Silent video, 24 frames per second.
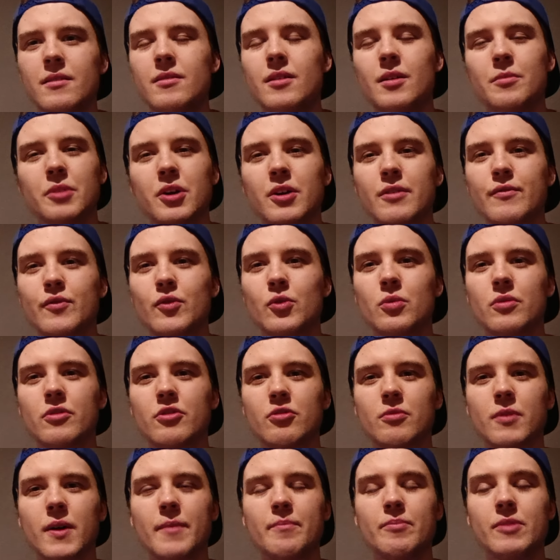looking forward
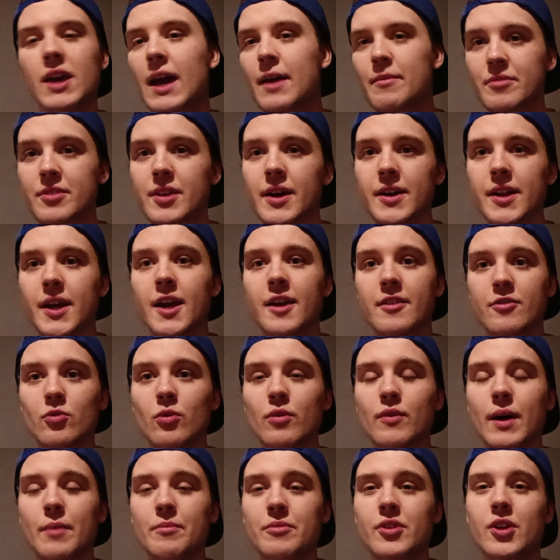to the game Saturday against
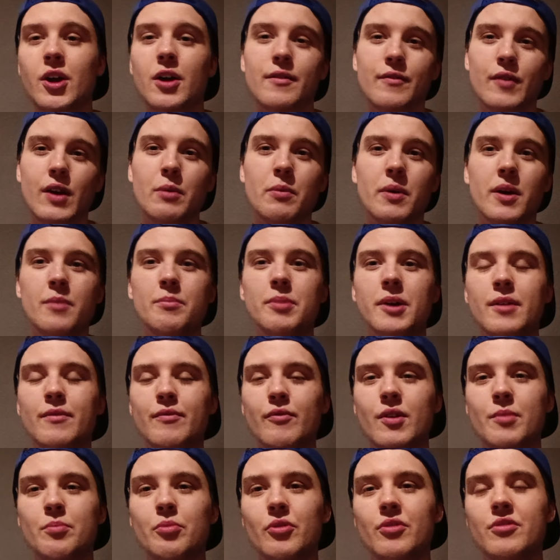Northampton. Hopefully we can pick up
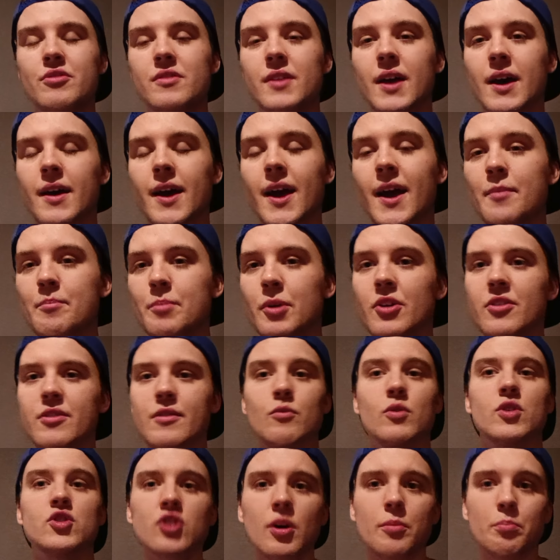3 points in that game, because
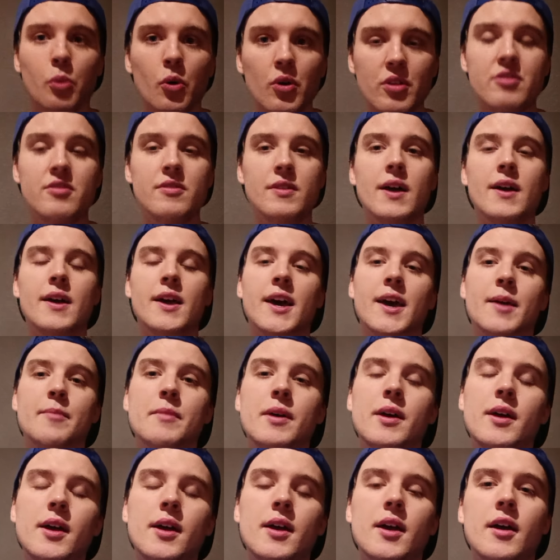if we drop points in that
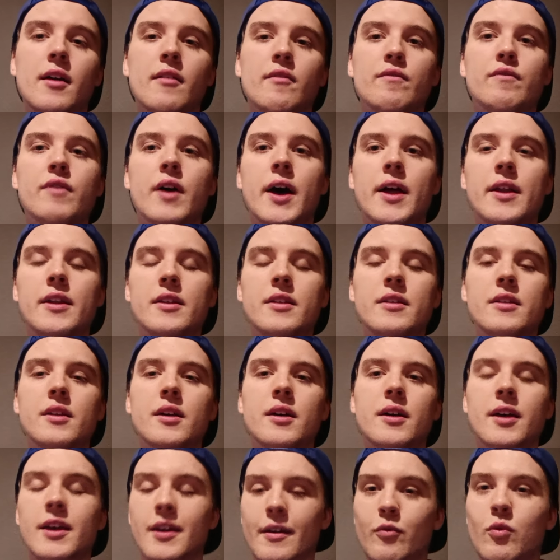game, then
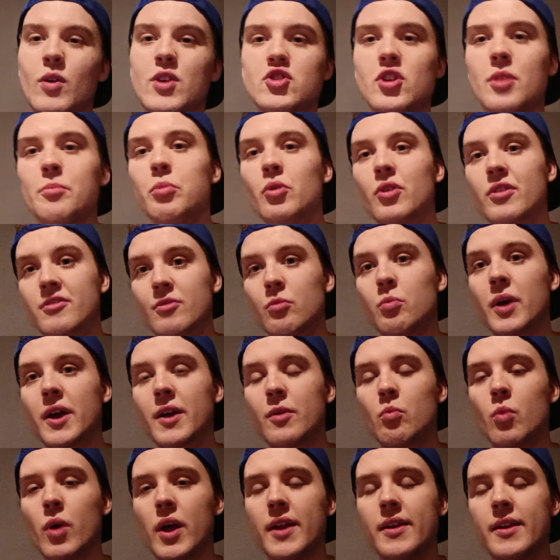if we drop points and we
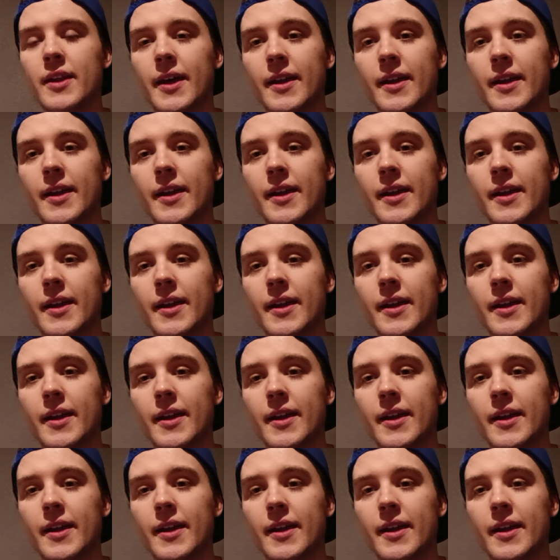can win,